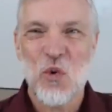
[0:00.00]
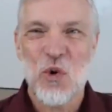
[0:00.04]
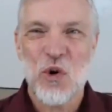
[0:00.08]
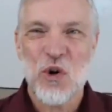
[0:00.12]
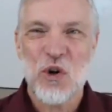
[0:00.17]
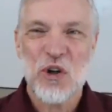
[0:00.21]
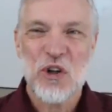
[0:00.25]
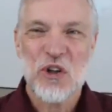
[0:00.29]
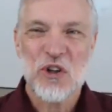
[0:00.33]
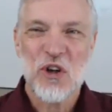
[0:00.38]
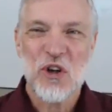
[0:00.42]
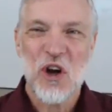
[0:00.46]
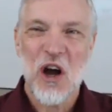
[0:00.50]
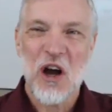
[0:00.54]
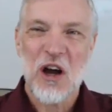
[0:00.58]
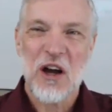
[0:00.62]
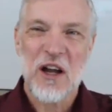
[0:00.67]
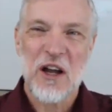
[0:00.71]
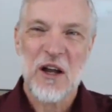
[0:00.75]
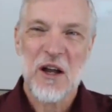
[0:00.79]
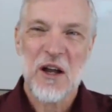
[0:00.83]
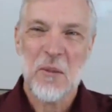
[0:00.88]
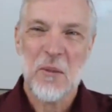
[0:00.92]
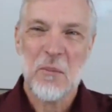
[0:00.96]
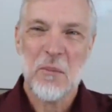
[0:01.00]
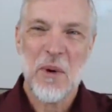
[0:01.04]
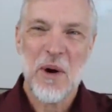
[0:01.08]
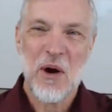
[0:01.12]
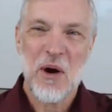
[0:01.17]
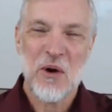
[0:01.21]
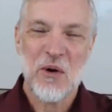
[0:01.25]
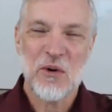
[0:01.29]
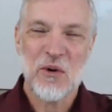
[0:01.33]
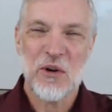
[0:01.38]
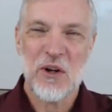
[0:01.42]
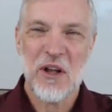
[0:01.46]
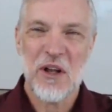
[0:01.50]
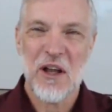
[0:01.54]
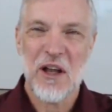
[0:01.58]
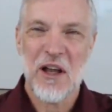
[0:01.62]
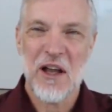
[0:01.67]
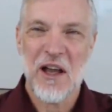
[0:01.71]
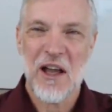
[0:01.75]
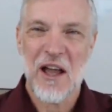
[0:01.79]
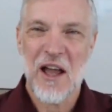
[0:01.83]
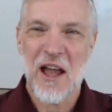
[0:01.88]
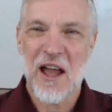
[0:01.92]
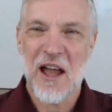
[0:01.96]
we're going to talk about
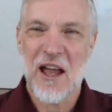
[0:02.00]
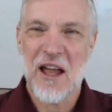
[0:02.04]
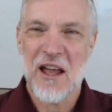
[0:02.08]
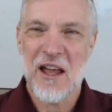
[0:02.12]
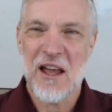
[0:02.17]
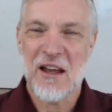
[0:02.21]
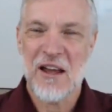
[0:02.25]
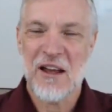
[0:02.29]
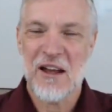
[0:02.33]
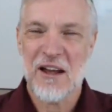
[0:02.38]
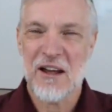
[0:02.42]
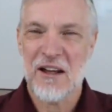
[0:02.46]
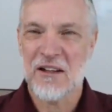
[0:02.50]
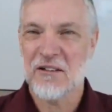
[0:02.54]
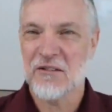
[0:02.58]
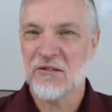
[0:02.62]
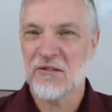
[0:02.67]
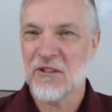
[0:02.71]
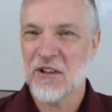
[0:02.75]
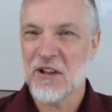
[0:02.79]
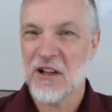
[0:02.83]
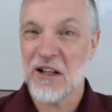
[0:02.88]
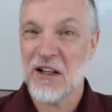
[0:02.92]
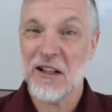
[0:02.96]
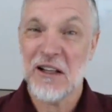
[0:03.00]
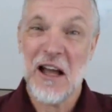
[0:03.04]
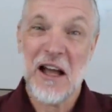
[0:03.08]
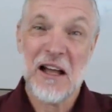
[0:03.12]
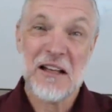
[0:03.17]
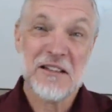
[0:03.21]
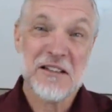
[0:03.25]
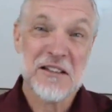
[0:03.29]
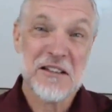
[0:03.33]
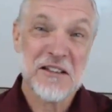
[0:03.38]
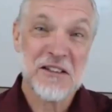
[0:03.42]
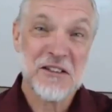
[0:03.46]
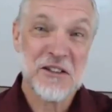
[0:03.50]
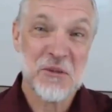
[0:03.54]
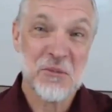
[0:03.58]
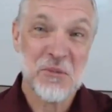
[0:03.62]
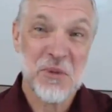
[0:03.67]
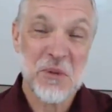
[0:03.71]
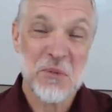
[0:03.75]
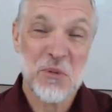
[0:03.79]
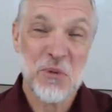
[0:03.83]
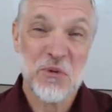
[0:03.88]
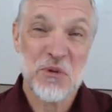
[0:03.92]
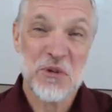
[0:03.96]
a classic, some
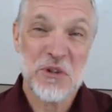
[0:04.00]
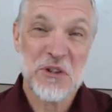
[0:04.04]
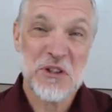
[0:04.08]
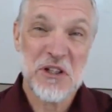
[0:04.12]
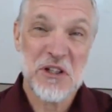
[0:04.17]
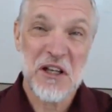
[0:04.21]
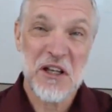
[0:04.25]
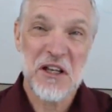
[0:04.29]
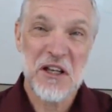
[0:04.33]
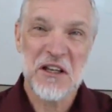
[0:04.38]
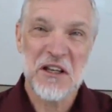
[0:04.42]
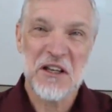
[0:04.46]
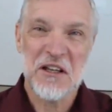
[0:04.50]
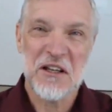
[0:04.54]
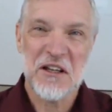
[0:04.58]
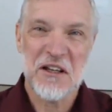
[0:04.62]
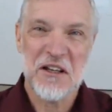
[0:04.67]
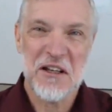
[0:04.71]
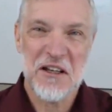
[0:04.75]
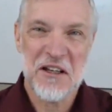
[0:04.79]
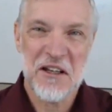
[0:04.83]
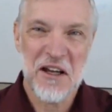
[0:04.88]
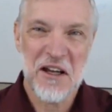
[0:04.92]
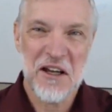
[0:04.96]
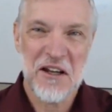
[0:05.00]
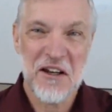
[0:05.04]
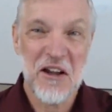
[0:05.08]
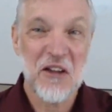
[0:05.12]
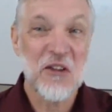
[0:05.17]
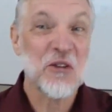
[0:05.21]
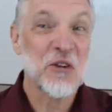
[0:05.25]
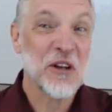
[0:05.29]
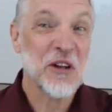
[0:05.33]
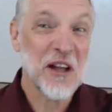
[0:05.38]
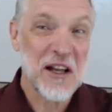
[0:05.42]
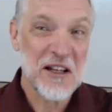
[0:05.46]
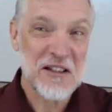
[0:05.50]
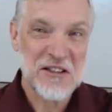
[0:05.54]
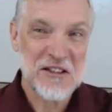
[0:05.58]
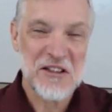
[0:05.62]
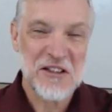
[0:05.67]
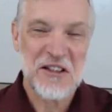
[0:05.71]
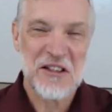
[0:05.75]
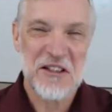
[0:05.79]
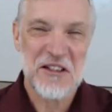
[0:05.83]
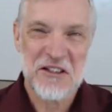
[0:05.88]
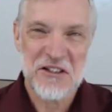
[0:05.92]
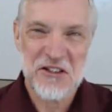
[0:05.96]
people would say, another
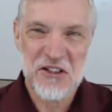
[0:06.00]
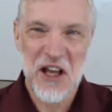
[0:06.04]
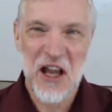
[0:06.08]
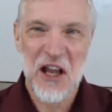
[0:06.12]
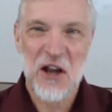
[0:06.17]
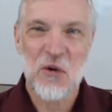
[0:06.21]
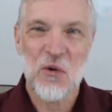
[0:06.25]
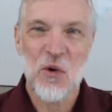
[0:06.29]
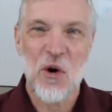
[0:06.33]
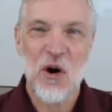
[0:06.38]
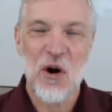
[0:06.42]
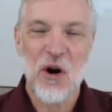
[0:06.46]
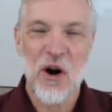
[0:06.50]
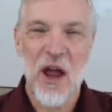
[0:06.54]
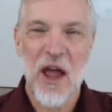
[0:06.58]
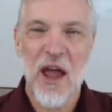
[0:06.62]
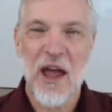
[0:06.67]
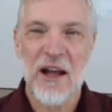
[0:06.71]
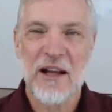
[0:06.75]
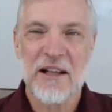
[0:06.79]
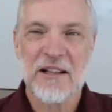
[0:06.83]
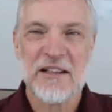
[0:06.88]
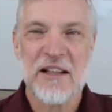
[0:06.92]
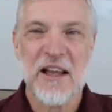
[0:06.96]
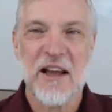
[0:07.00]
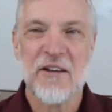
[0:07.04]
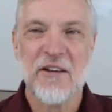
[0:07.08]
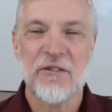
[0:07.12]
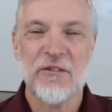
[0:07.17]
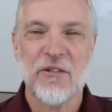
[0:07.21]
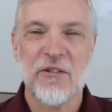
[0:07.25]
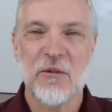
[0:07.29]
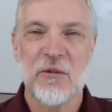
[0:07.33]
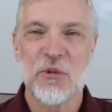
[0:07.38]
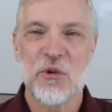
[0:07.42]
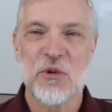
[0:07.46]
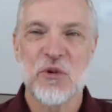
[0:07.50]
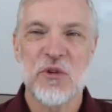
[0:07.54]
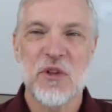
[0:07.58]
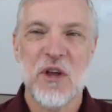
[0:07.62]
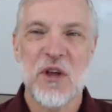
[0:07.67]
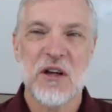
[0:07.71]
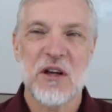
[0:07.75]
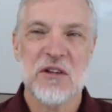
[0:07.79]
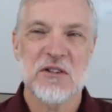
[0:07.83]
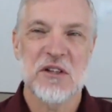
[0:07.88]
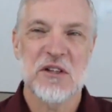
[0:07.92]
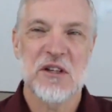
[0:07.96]
classic, a Jaguar XF from
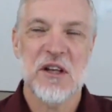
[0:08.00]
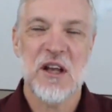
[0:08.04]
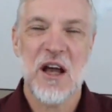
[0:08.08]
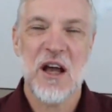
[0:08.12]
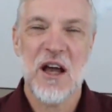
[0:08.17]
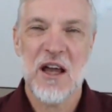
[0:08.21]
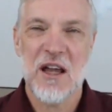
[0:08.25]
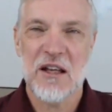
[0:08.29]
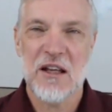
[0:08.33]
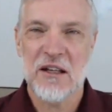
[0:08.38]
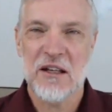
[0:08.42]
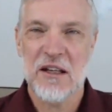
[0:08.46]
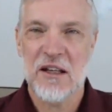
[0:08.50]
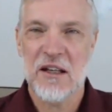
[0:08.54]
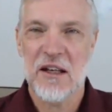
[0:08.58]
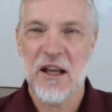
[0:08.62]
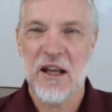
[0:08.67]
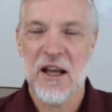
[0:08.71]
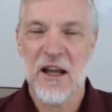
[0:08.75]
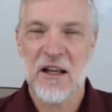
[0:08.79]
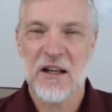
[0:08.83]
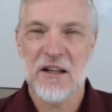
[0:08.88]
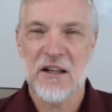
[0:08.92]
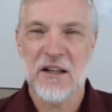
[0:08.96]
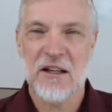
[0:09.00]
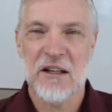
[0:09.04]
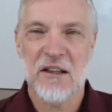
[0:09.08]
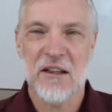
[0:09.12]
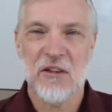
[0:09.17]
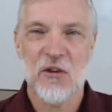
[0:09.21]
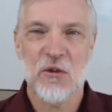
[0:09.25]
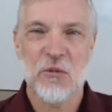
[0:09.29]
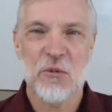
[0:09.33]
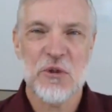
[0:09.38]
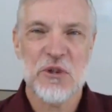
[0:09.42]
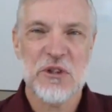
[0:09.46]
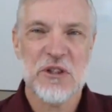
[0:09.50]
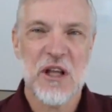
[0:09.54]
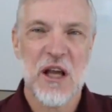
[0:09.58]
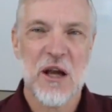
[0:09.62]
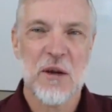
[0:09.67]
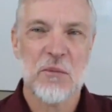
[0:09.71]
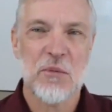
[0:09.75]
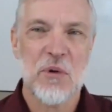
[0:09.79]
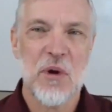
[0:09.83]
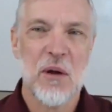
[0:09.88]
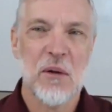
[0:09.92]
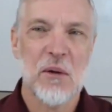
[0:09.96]
2009 that had a
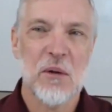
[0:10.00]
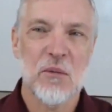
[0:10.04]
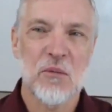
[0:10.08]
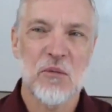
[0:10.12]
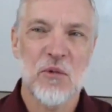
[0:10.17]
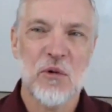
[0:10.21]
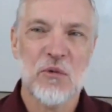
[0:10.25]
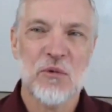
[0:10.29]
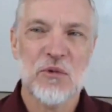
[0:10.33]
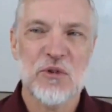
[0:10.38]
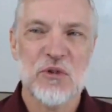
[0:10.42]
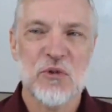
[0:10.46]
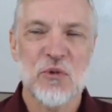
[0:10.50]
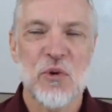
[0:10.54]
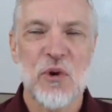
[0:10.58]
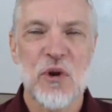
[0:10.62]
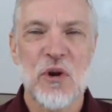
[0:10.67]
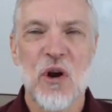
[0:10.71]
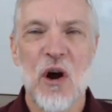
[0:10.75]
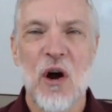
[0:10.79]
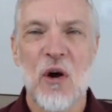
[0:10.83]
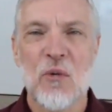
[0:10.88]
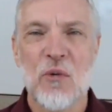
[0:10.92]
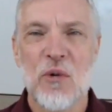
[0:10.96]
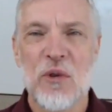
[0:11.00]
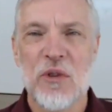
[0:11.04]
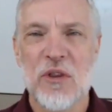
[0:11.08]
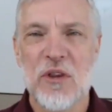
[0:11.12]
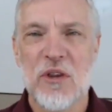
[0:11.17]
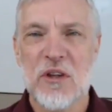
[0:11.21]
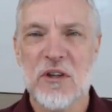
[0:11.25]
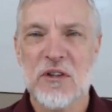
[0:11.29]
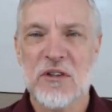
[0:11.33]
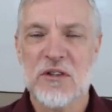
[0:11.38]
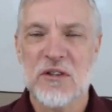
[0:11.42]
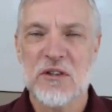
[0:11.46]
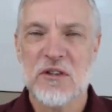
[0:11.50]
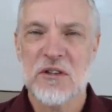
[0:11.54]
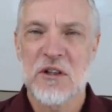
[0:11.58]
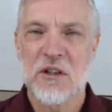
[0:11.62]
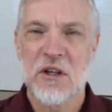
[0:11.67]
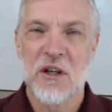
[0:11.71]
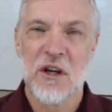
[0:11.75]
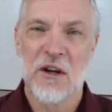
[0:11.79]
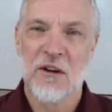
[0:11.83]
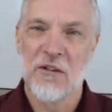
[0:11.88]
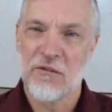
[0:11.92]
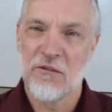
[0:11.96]
thermostat problem. What was going on with this
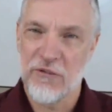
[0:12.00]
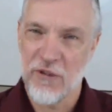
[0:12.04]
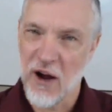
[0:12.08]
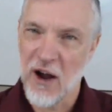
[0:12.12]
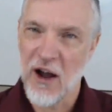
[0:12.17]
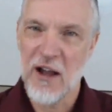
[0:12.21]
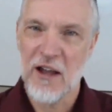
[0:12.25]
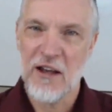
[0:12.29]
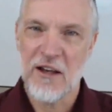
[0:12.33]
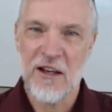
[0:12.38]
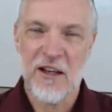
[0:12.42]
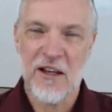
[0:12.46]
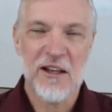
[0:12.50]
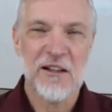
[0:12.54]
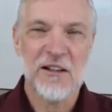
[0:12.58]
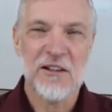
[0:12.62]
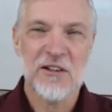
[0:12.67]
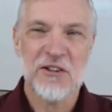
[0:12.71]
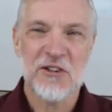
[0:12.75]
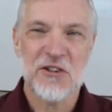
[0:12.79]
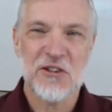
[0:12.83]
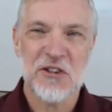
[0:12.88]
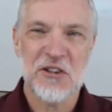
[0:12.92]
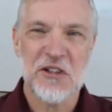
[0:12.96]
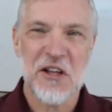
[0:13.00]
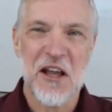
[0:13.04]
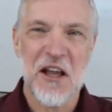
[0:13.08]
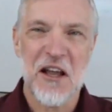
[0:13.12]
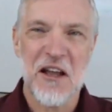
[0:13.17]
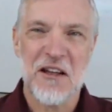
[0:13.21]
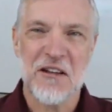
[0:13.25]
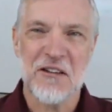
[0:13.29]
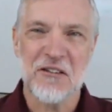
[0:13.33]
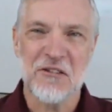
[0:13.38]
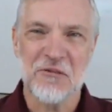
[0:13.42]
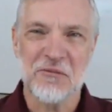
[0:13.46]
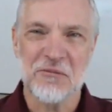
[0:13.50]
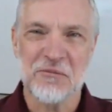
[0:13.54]
fine English sedan?